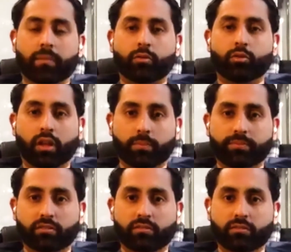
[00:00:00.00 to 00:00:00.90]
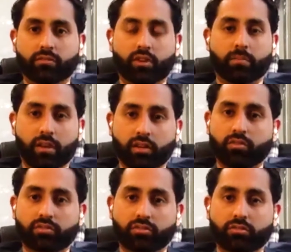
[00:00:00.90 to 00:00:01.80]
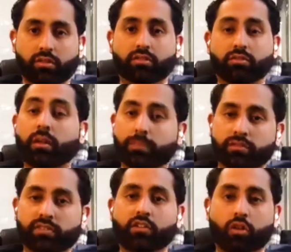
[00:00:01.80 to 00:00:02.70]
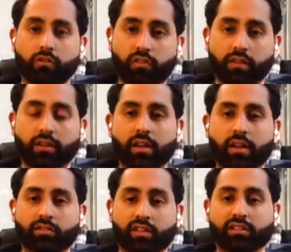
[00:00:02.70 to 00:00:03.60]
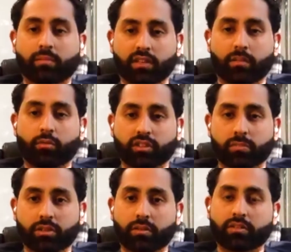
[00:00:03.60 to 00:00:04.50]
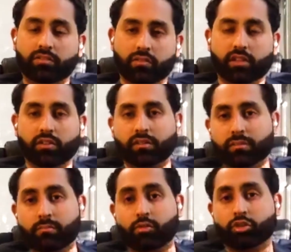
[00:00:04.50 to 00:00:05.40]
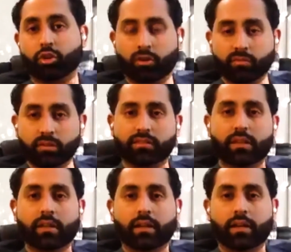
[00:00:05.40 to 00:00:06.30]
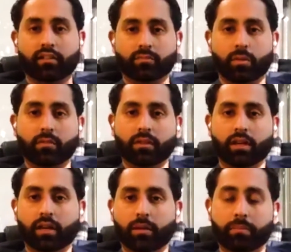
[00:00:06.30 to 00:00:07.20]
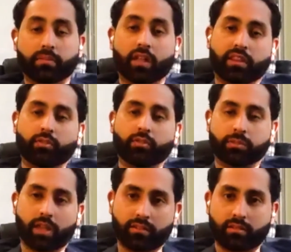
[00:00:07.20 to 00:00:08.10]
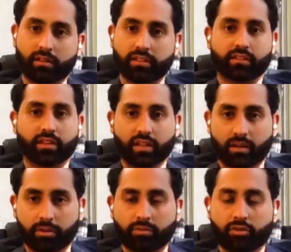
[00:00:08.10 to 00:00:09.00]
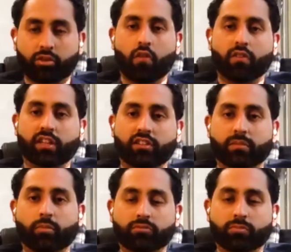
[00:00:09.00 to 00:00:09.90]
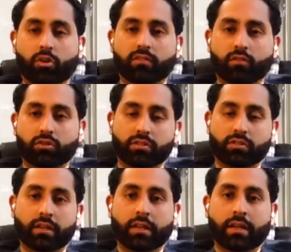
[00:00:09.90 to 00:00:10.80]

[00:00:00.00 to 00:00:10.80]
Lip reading: who helps you and mentors you to help you set your own fund. So that's something that I'm also going to be doing, sort of like September, October onwards as well. And that was planned earlier in the year, but due to COVID, that has been postponed, unfortunately.